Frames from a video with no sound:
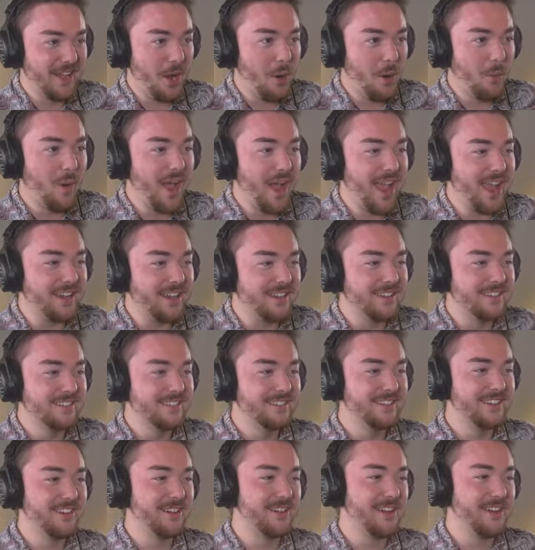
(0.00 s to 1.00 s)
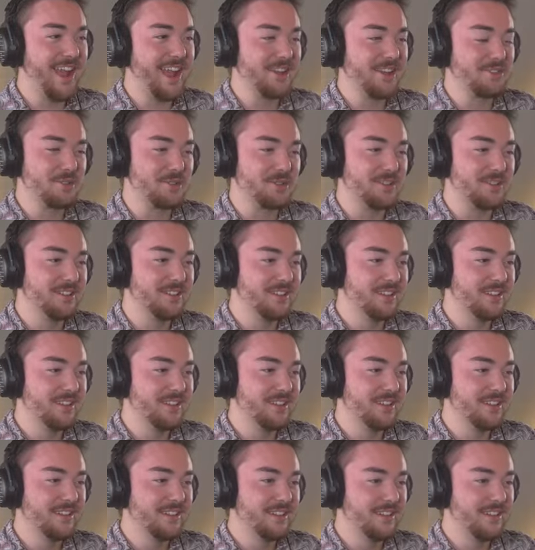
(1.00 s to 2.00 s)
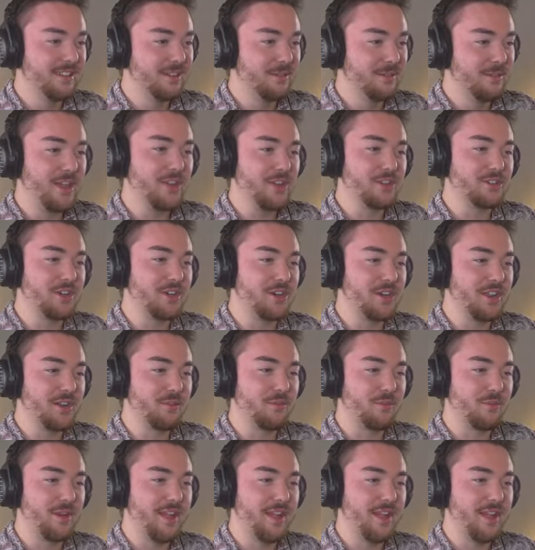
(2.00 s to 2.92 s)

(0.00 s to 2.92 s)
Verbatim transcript: okay, wait. You're a natural. I'm an expert. Wait, you're turning